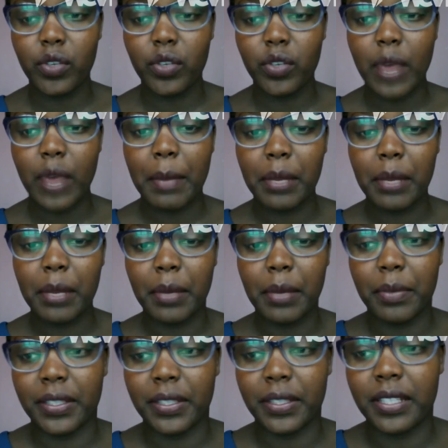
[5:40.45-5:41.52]
What do I mean by
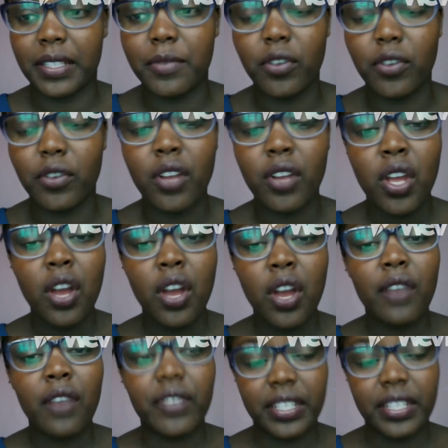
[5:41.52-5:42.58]
prescription?
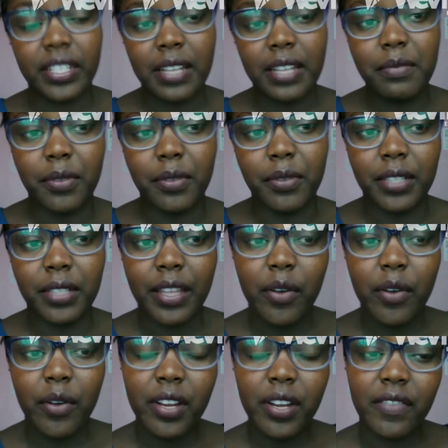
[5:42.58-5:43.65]
For example, the
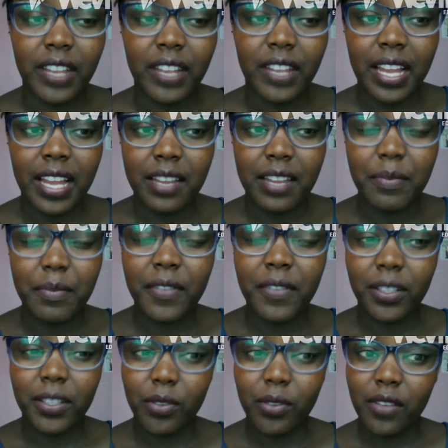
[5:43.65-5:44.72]

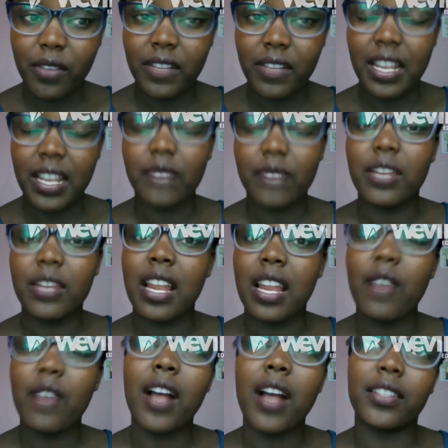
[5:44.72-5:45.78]
previous owner of the land would
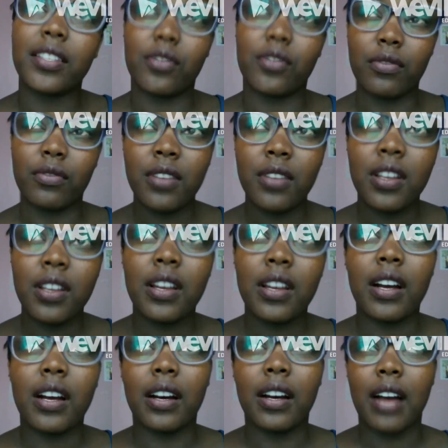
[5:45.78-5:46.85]
allow us to
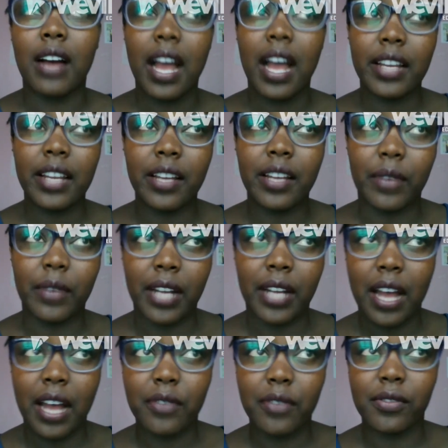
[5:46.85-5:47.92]
herd our
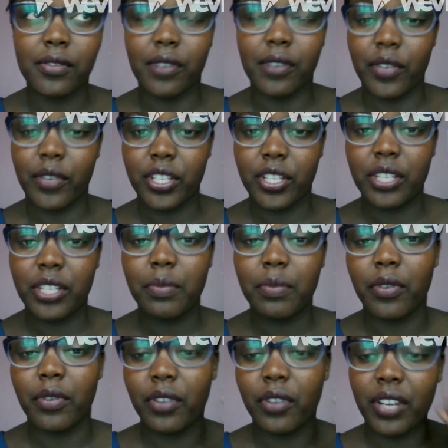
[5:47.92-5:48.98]
cows or our sheep
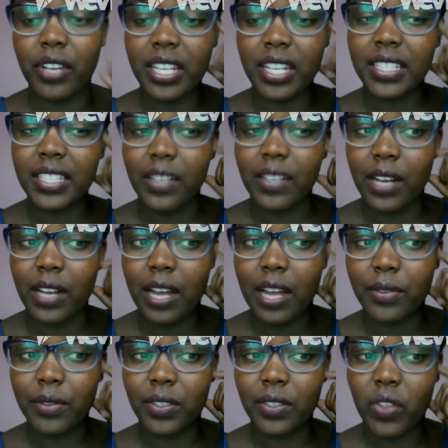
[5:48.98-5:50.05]
or graze our
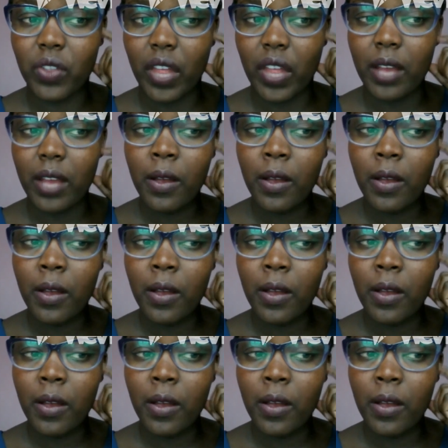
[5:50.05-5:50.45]
cows there.